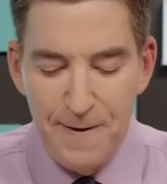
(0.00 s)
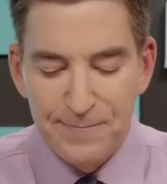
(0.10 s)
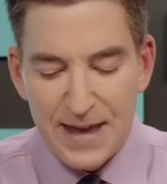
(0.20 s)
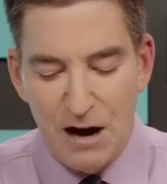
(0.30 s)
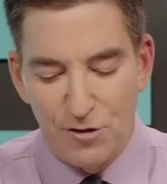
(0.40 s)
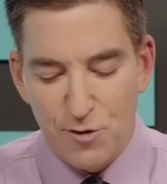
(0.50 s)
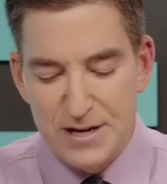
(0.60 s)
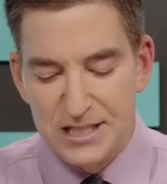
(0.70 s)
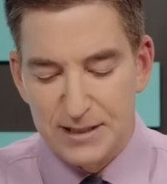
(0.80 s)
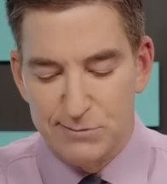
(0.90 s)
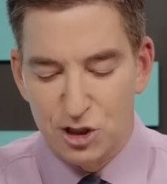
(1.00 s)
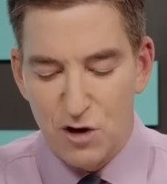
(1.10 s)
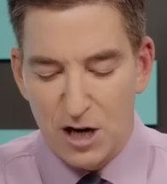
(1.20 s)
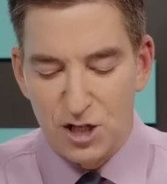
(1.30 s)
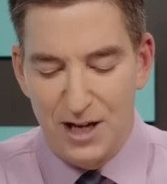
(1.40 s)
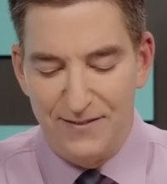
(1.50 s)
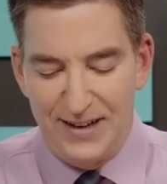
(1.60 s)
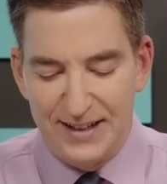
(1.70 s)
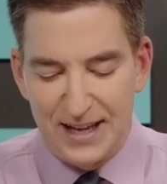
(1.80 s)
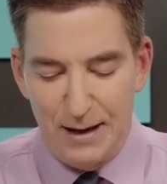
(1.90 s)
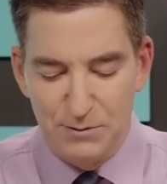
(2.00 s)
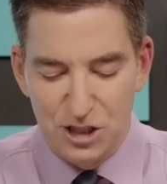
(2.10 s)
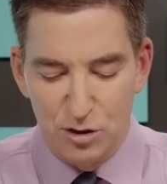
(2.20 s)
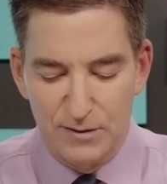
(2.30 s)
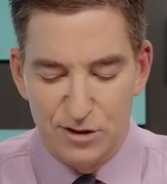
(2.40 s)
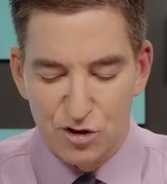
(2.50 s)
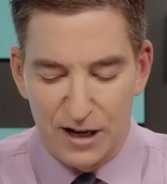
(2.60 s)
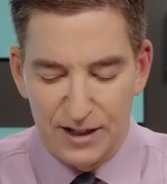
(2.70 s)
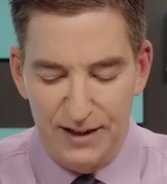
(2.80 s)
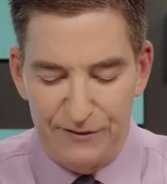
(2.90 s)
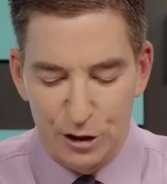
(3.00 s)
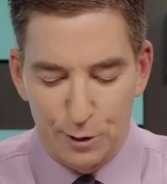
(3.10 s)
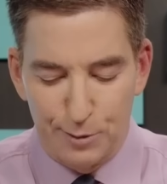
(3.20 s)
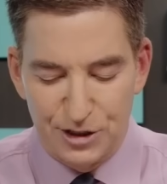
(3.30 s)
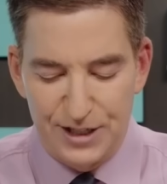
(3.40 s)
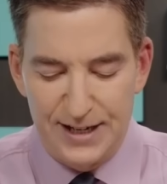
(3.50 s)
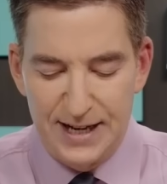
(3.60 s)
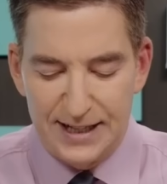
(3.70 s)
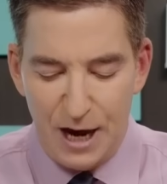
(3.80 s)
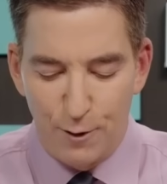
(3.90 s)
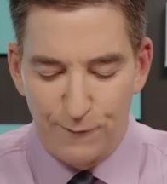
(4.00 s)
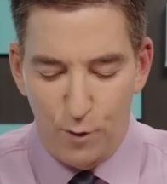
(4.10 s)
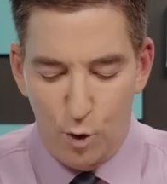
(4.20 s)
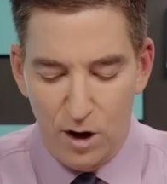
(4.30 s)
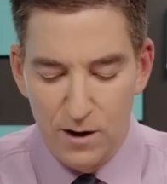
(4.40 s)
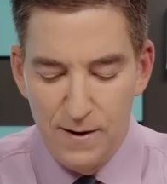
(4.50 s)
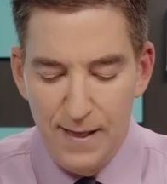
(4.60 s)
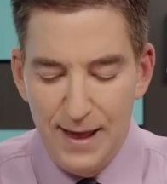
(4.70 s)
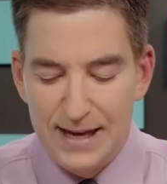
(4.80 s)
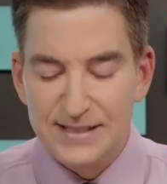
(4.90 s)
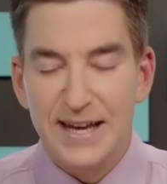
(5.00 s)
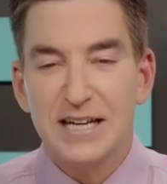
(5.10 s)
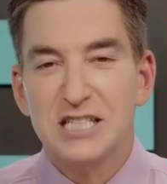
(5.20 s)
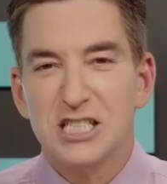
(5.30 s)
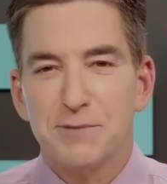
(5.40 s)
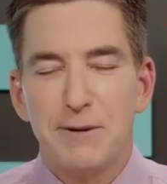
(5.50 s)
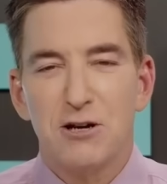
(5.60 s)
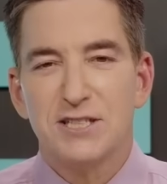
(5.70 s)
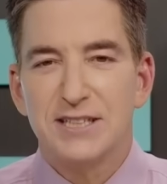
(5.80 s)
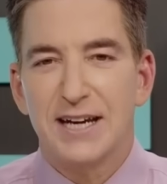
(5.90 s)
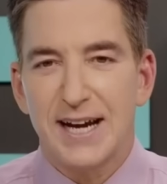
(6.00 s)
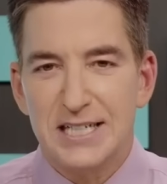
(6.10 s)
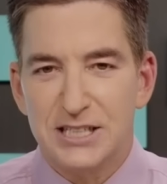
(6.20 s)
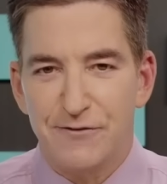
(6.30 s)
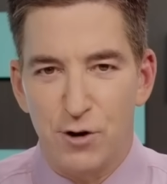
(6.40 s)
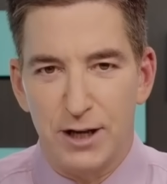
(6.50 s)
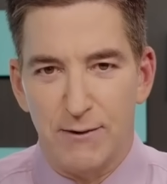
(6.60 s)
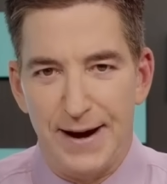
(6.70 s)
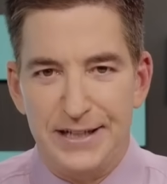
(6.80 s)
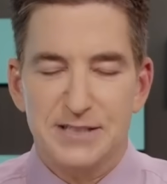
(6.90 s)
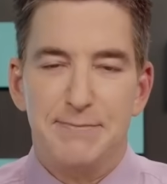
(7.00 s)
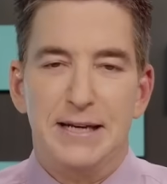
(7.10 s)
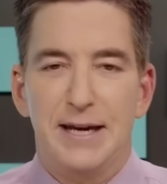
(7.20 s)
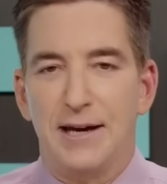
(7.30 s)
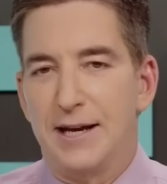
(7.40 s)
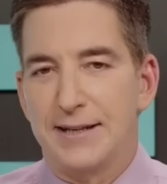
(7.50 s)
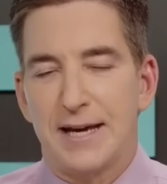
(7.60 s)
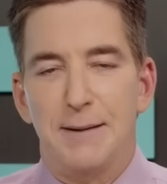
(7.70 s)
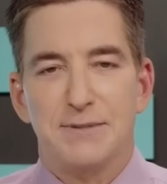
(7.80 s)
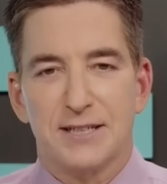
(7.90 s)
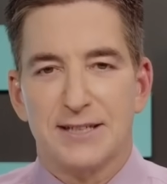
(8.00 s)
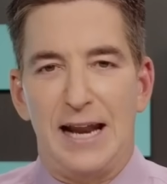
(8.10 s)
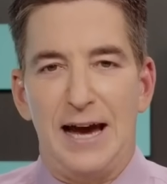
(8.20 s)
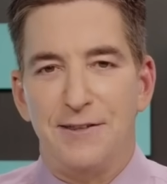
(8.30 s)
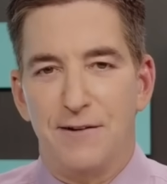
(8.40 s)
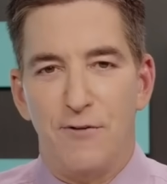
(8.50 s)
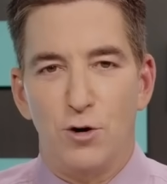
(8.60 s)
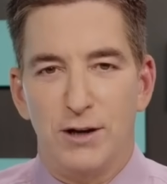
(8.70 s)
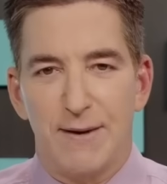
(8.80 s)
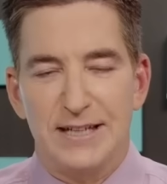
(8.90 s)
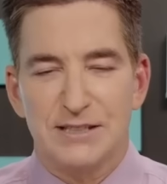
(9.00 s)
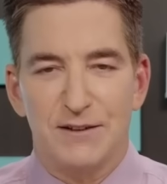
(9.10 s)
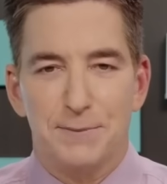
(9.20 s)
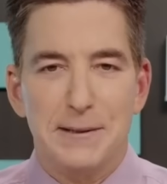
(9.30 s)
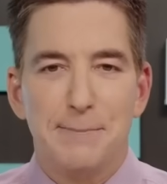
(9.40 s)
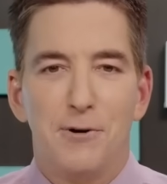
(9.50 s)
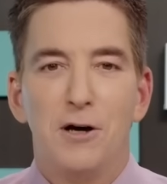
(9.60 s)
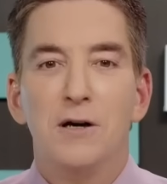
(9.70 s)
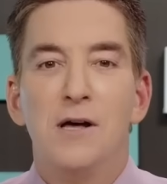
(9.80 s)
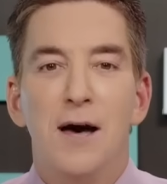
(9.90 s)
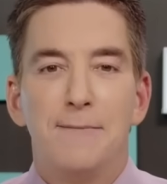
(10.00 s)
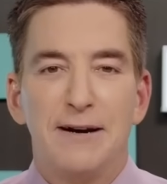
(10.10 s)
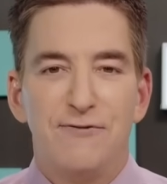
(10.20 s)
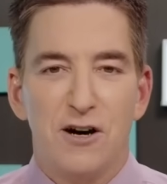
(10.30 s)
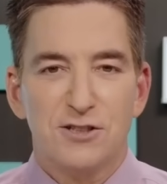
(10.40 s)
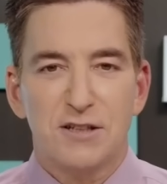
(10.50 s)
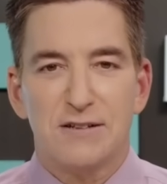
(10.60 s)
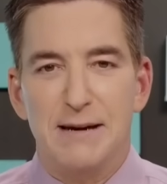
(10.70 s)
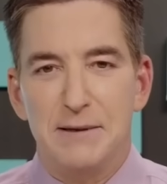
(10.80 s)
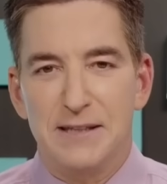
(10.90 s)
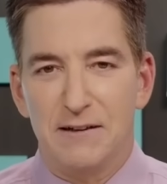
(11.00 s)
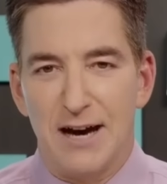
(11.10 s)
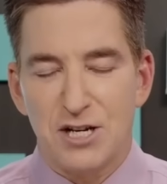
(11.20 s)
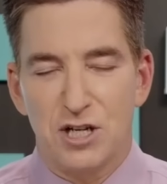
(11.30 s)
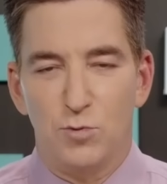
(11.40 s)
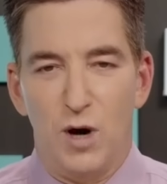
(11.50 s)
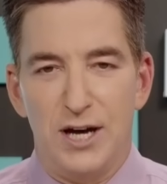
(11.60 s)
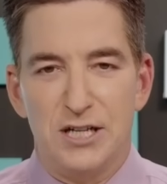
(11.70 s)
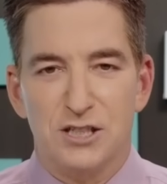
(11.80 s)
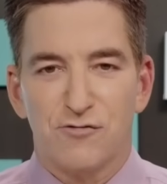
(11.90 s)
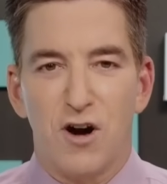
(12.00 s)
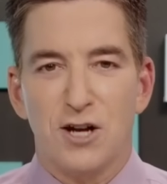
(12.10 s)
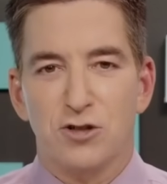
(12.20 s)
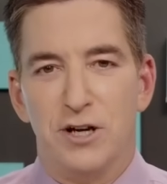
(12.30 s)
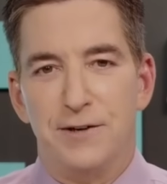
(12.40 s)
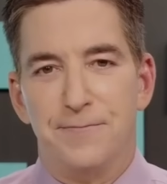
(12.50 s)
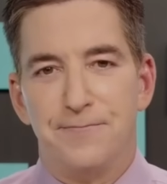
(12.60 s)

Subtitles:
Count three is obstruction of and attempts to obstruct an official proceeding. And count four is a conspiracy against voting rights, meaning an attempt to deny the voting rights of other people by falsely claiming the election was fraudulent.